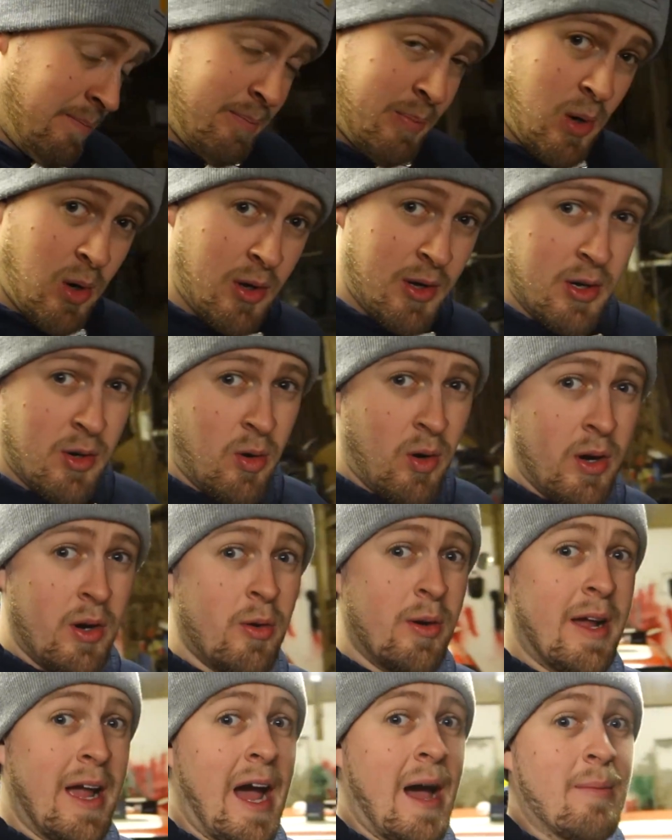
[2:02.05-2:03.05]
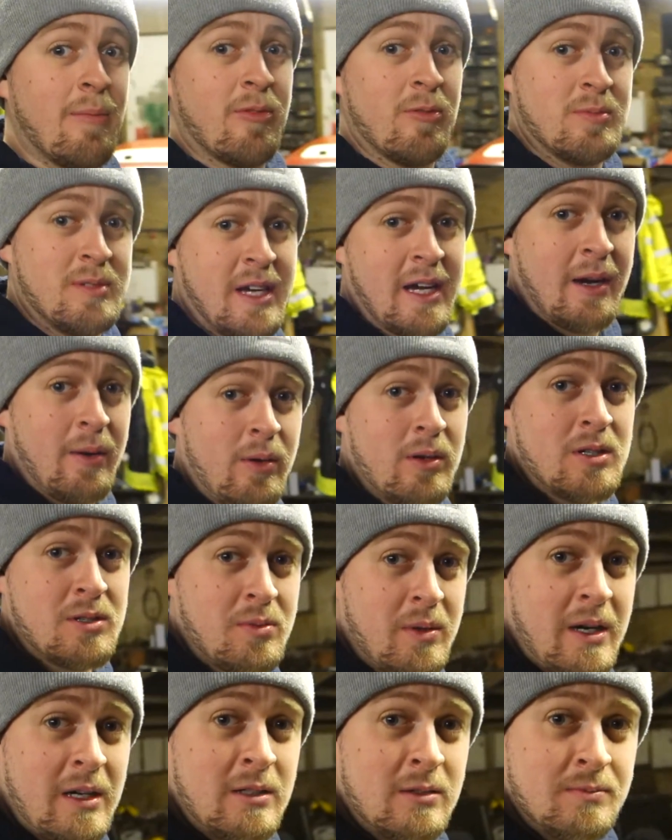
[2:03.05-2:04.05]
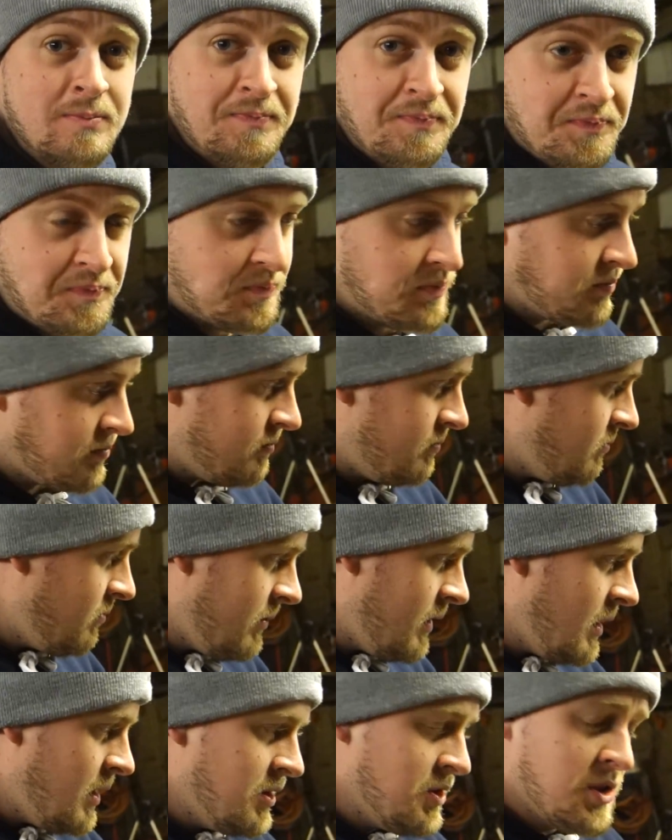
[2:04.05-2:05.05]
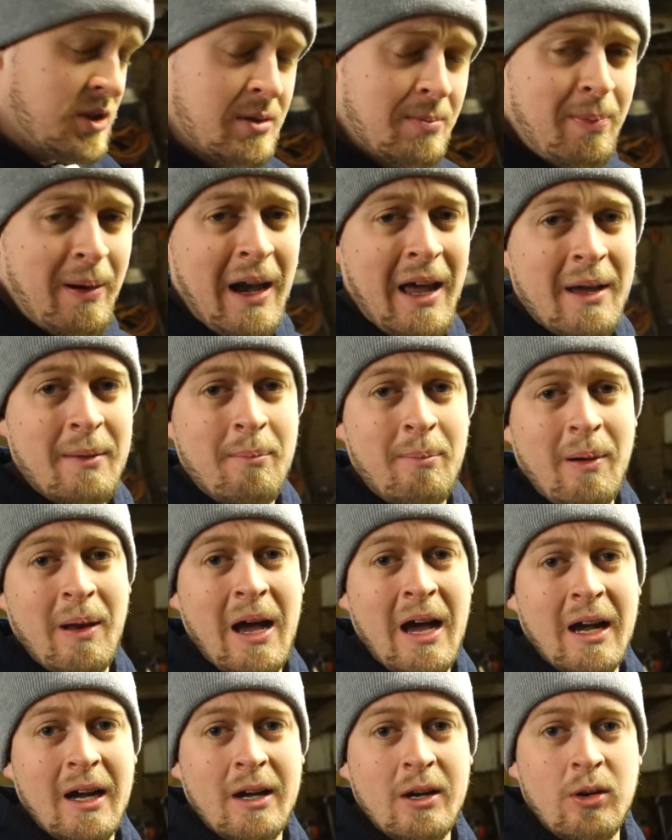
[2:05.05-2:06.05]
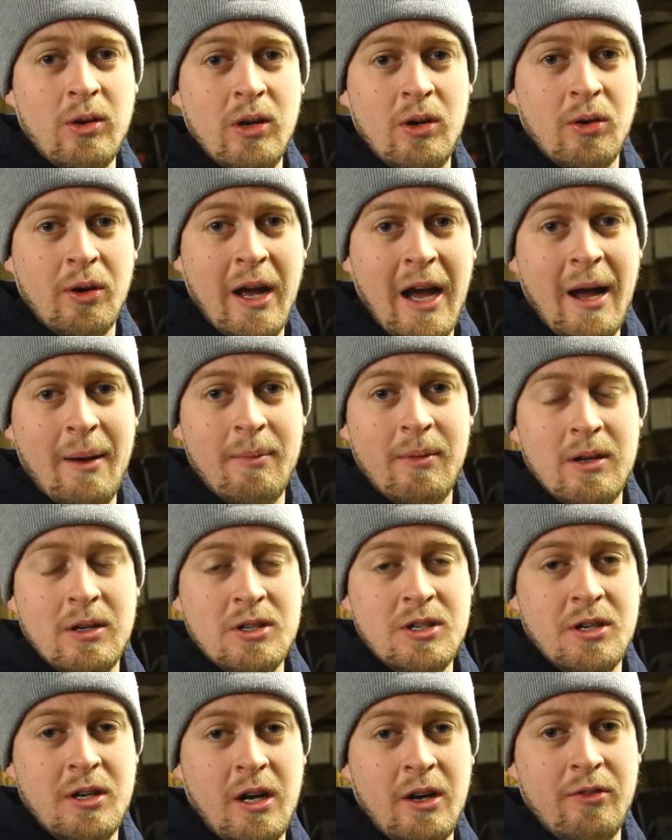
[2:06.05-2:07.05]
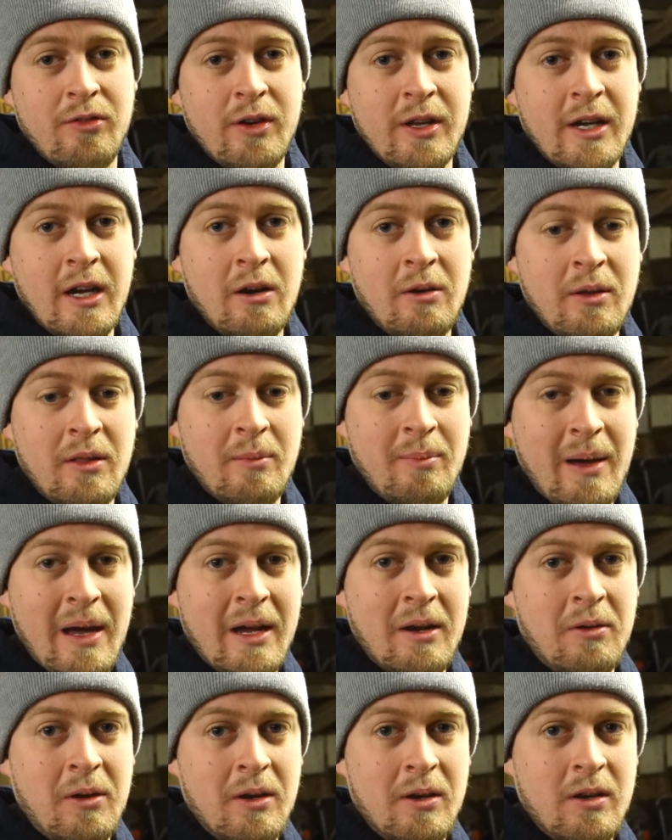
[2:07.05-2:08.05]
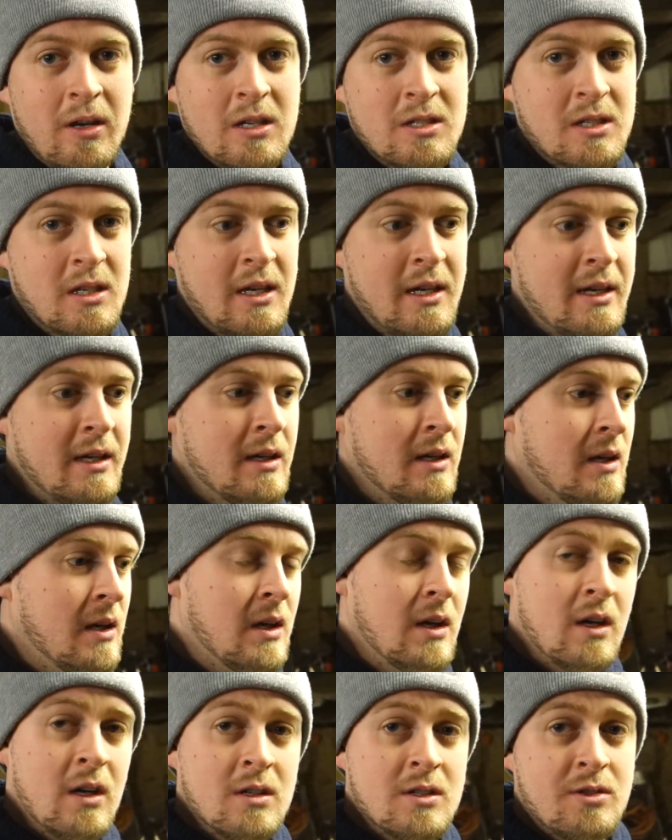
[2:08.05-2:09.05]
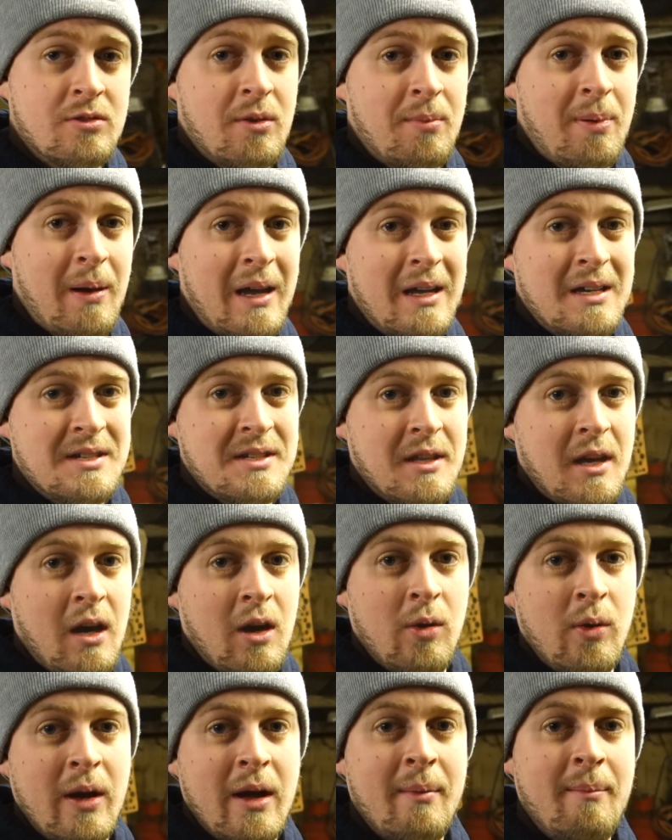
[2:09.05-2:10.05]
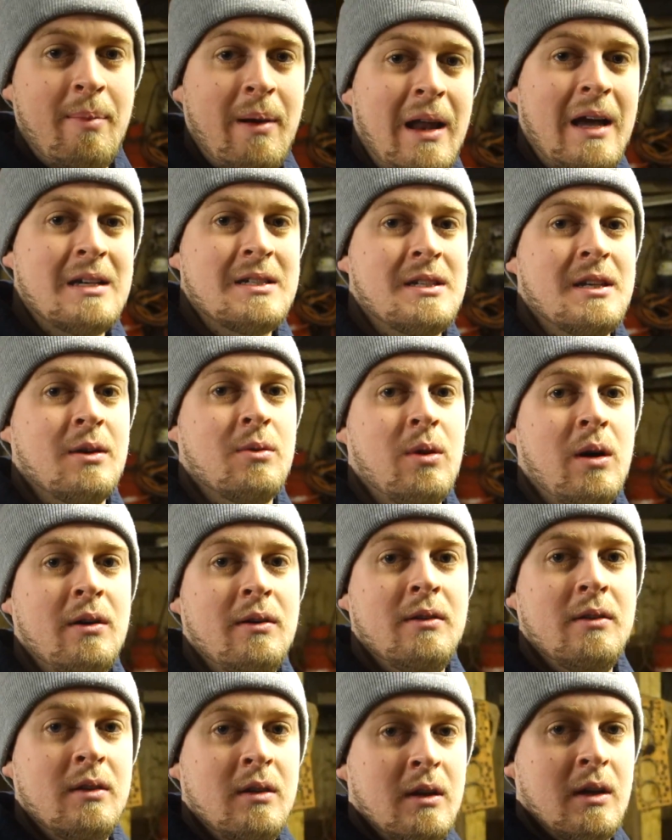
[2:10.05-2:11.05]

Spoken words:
Bought a new oil cap from Tegawa as well. Just a plain black oil cap that should hopefully go in the bay quite nicely to replace the OEM plastic one.